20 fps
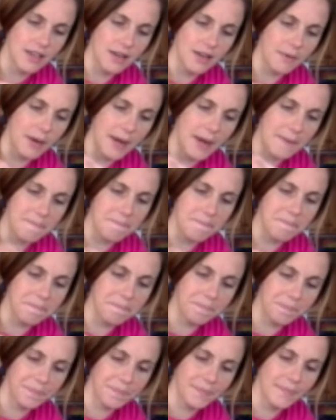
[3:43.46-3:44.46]
Okay.
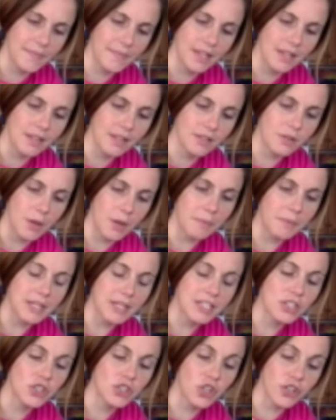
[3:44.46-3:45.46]
So I'm gonna
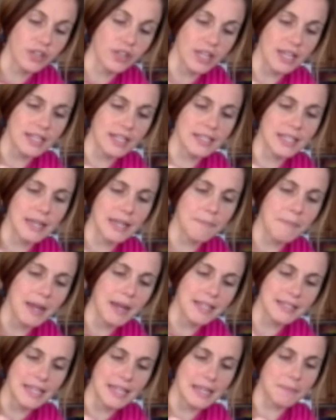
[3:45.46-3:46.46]
stir this. It
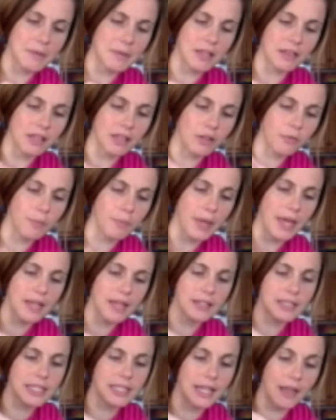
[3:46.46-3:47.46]
might take me a little
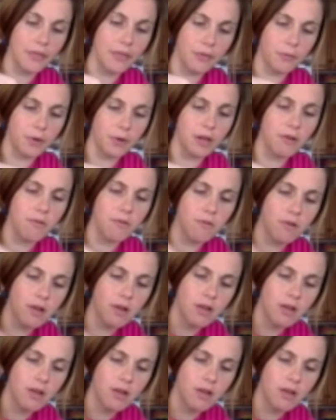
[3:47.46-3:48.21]
bit to get through.